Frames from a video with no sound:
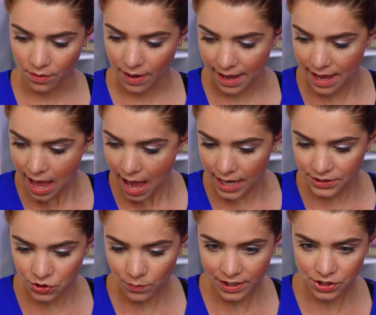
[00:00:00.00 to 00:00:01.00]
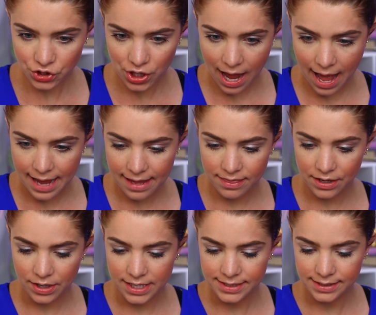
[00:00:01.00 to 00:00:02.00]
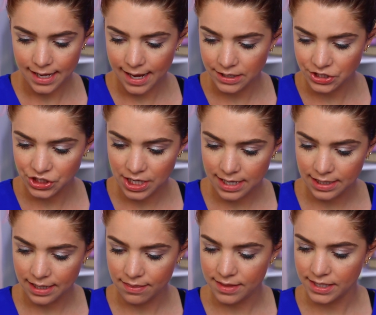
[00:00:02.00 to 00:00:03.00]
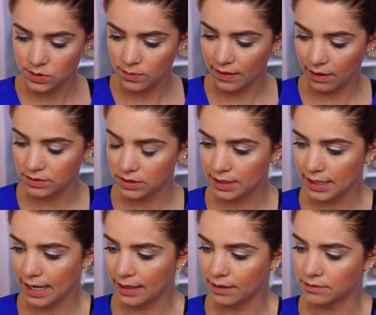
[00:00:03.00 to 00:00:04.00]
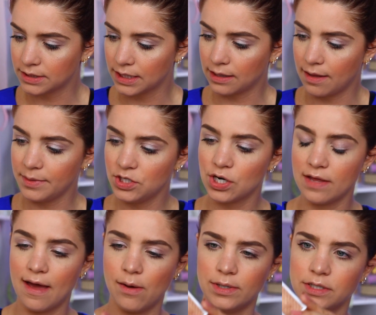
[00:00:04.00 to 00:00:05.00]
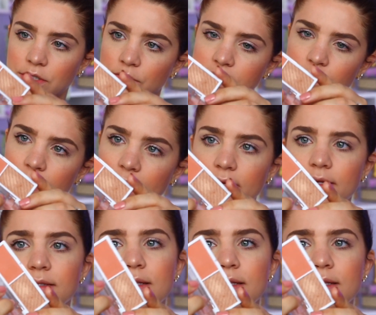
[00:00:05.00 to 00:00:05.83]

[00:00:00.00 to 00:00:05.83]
Okay, I do want to try. There is a shade in this one that I was looking at and I was like, let me try that one. So this one is